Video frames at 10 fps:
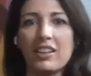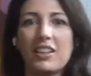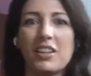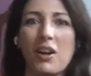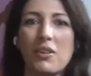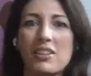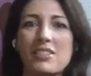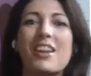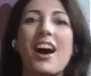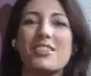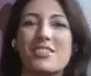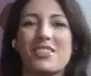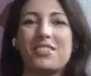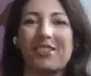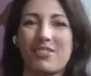You know, it's not
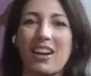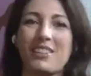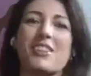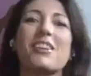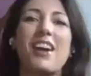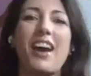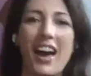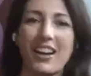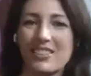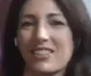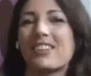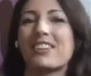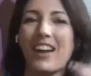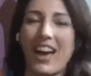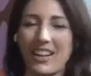just director, actor,
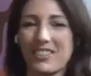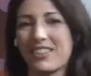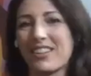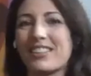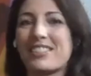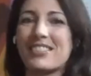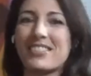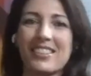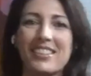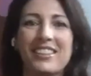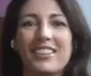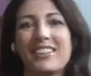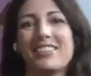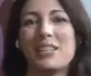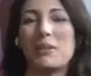actress,
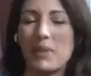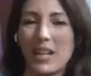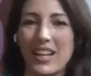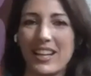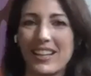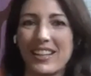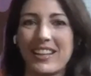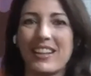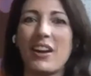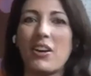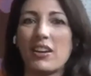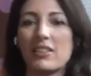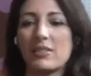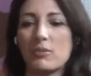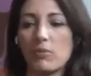DP. You know,
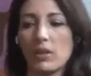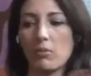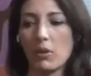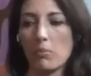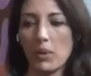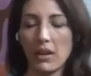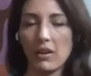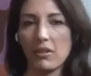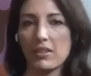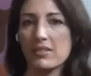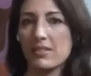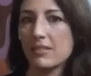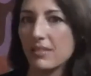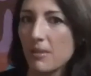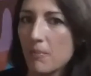we're big. It's
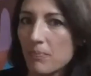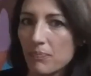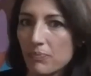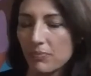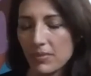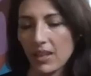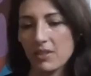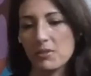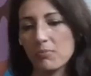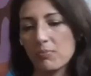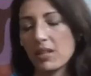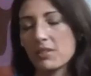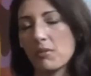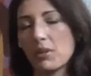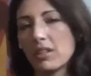
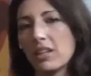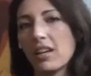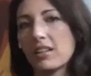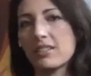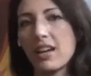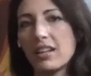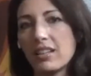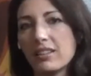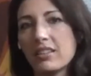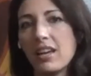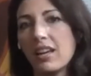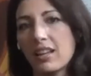a really exciting thing.